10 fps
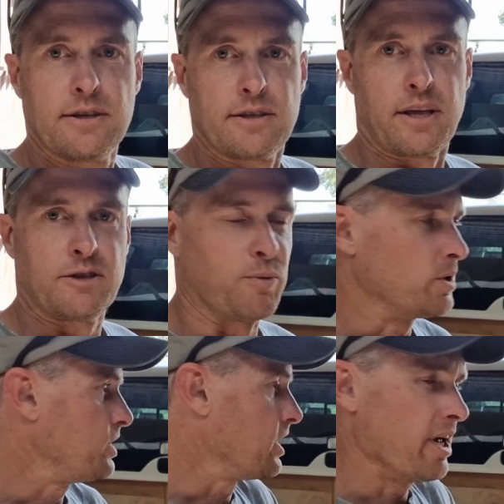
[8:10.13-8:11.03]
Thanks for
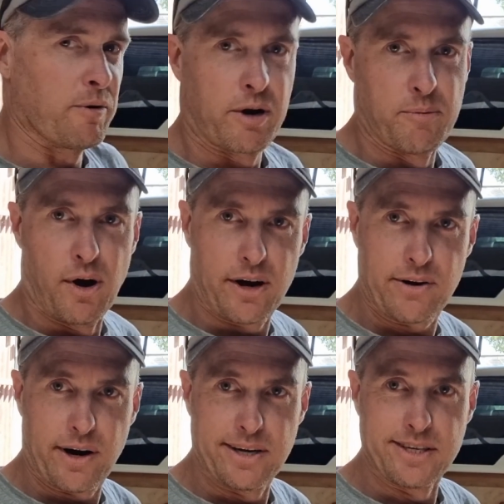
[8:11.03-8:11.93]
watching another one of my
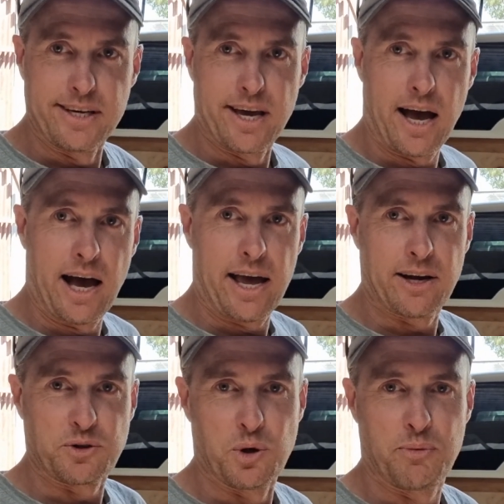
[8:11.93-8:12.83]
crazy
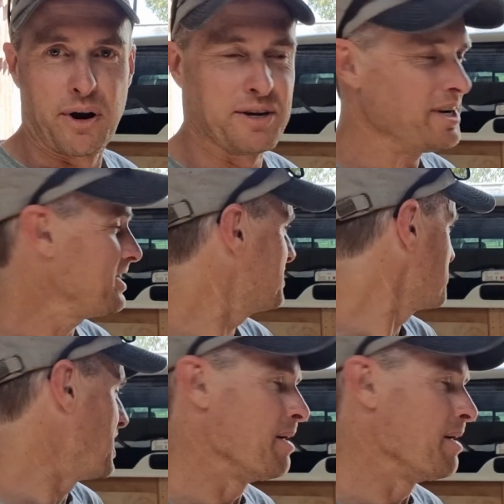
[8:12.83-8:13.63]
outdoor projects.